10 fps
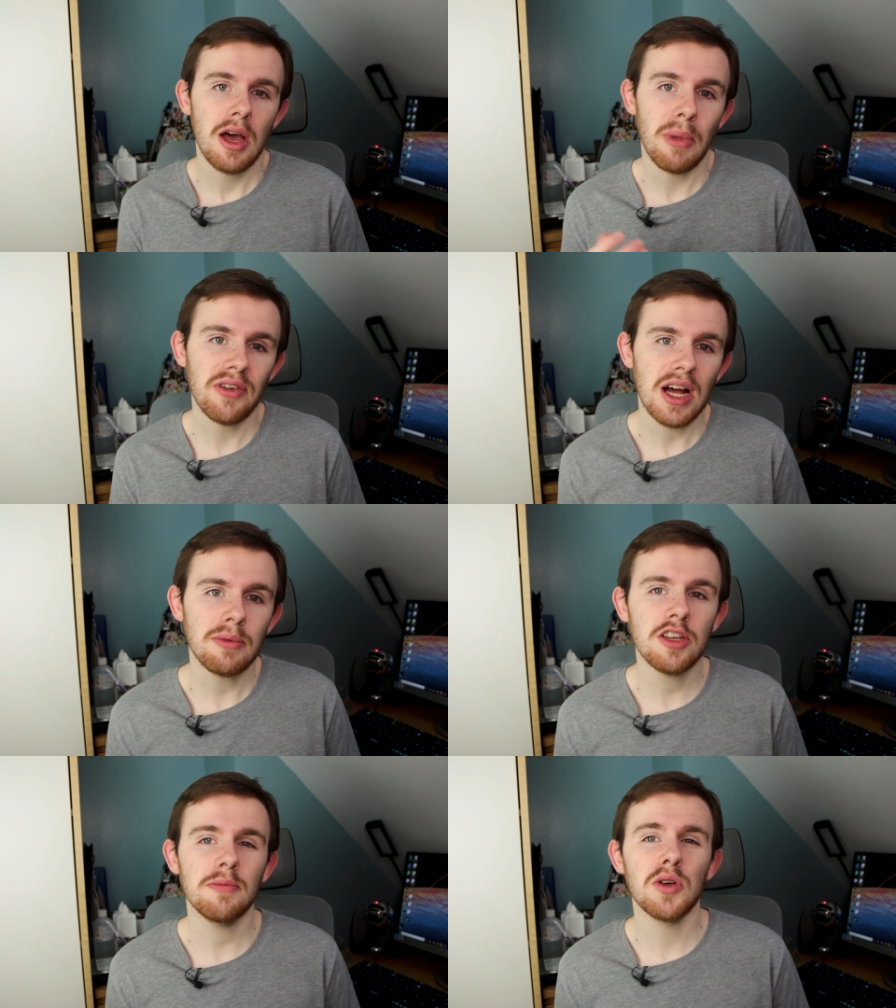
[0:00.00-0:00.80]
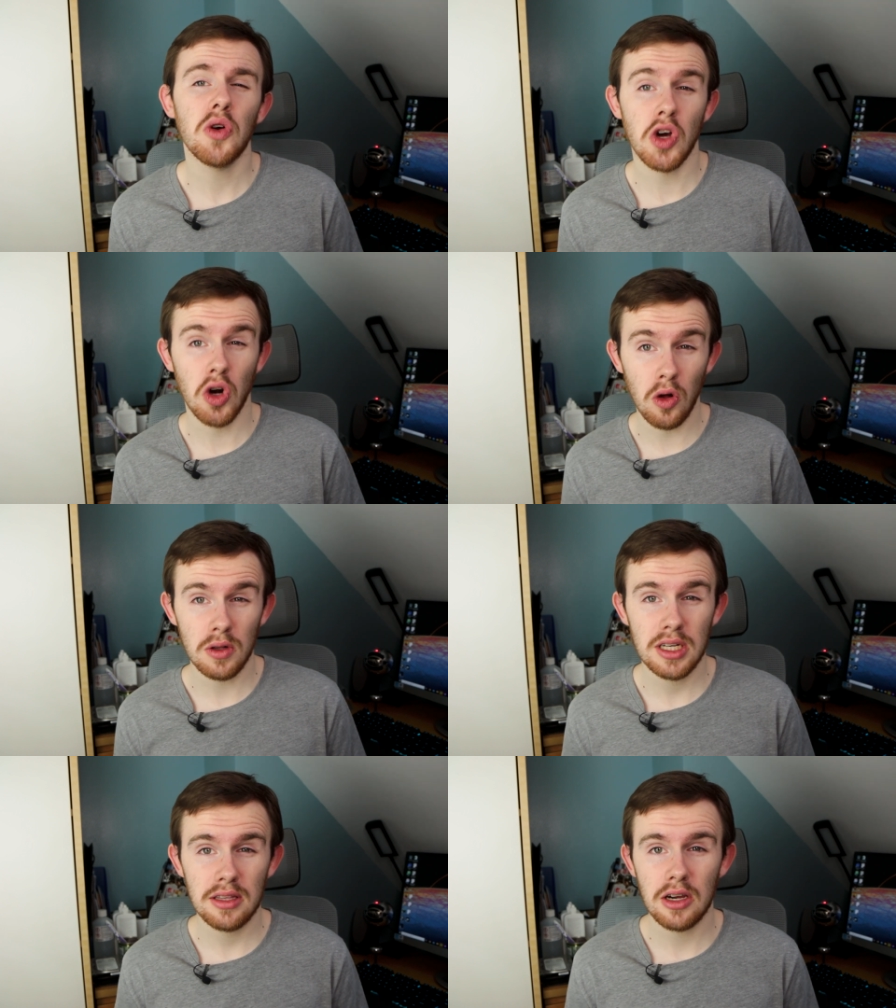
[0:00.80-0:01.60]
My family have been going on
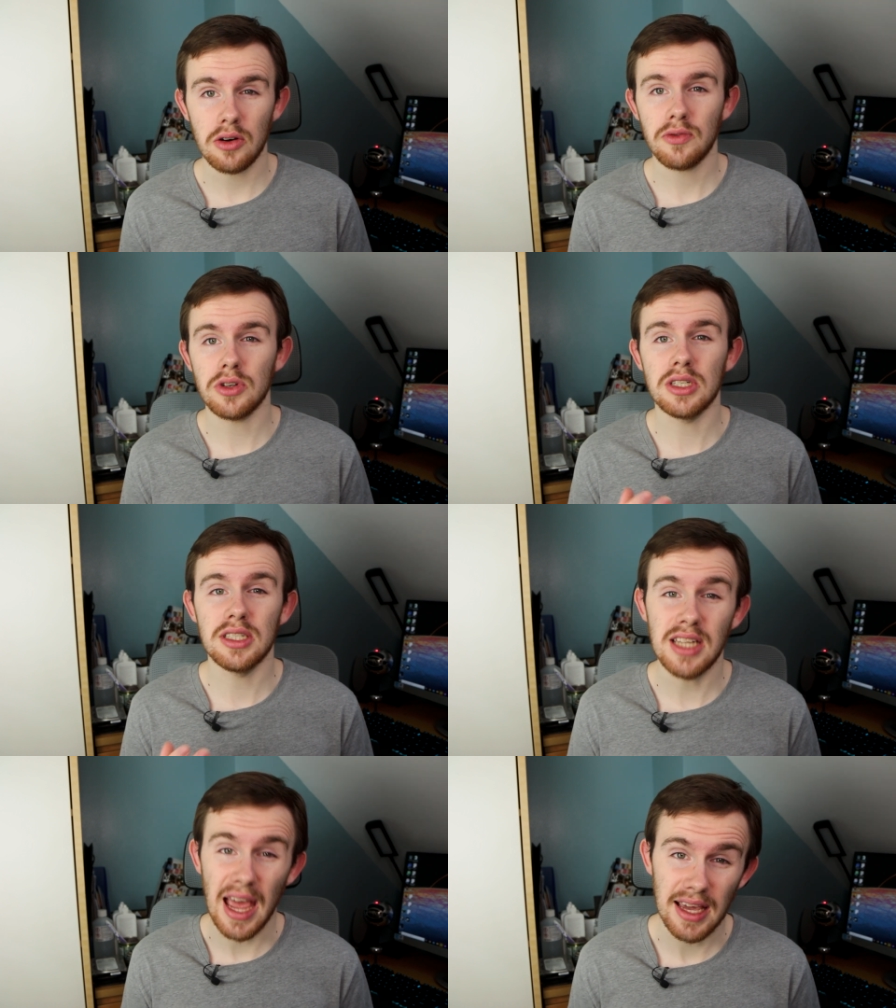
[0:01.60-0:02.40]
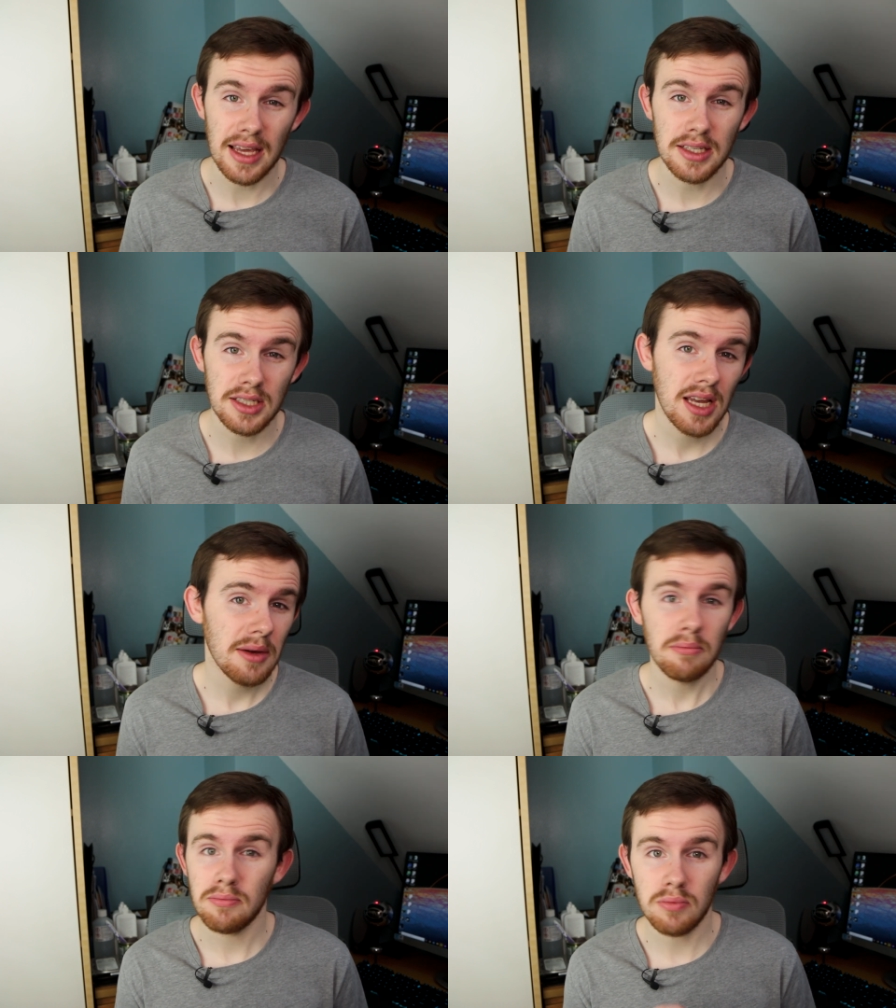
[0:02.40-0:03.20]
holiday there for decades,
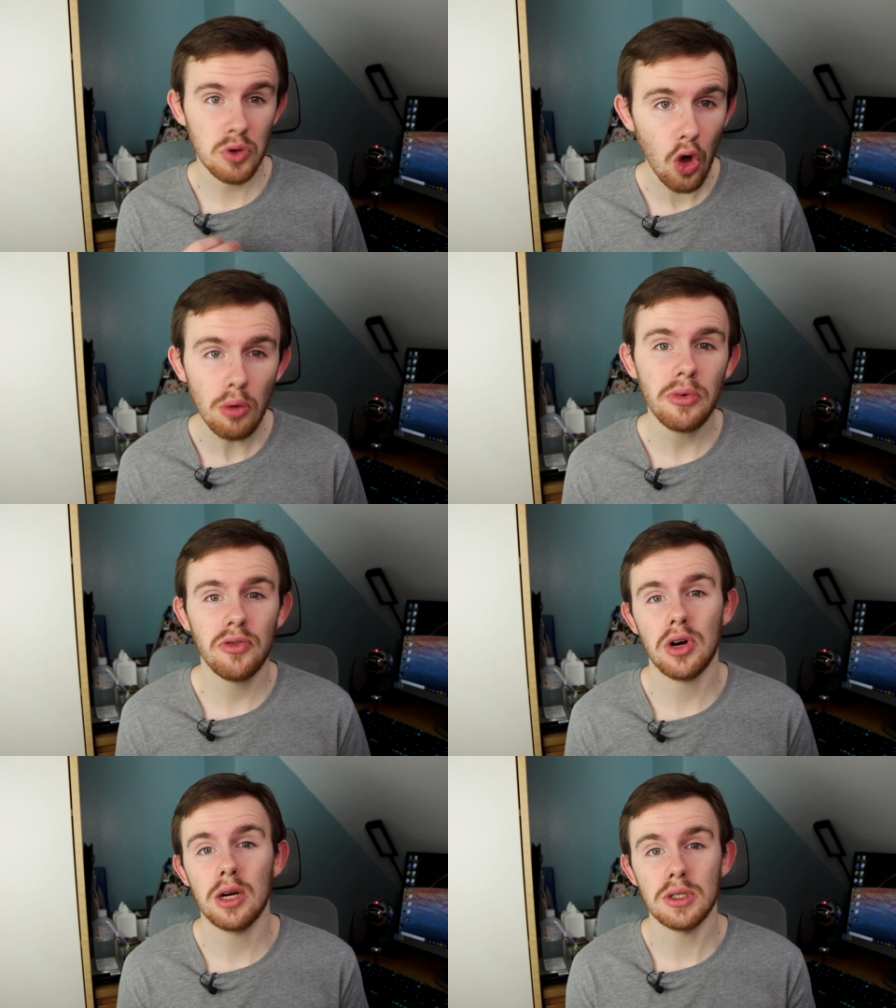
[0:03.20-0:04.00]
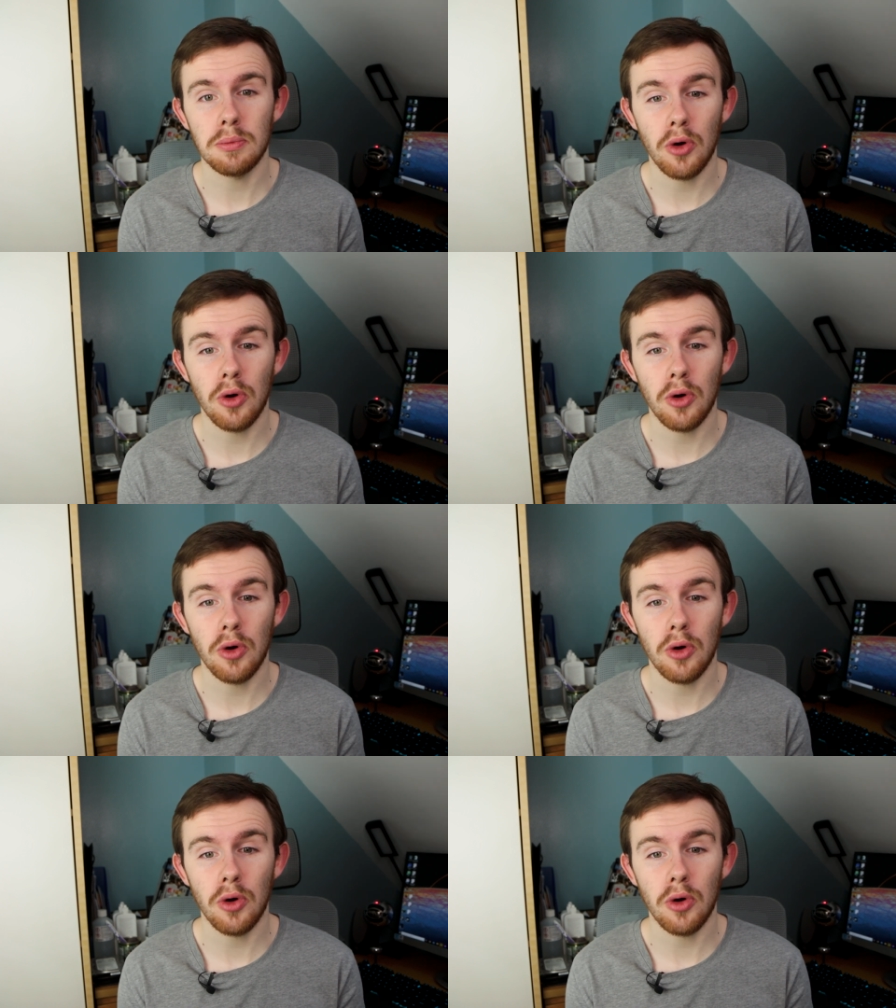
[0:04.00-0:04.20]
long before I was